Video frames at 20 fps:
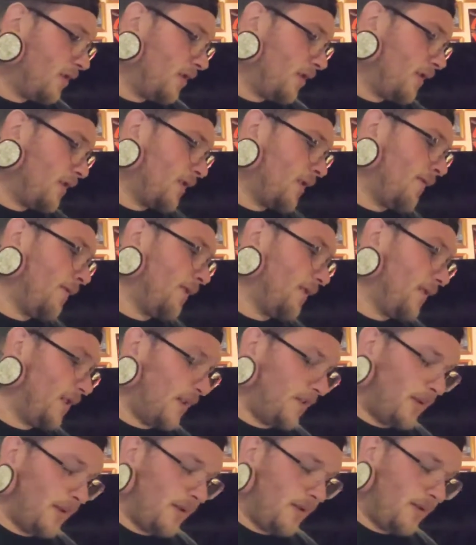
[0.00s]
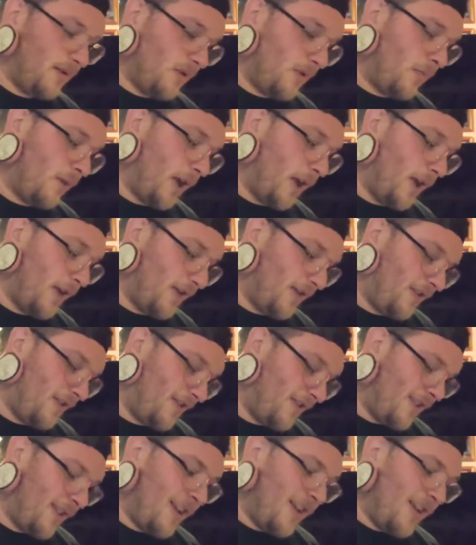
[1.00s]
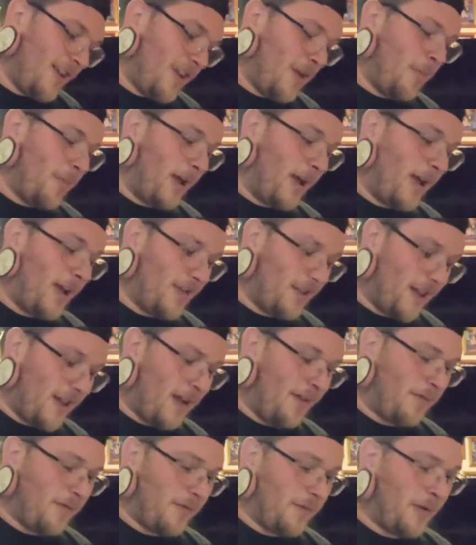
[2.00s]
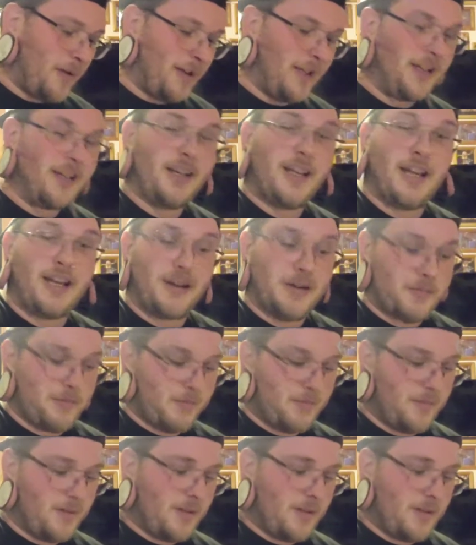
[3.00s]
Because obviously, I mean, you're paying the effing money to get them,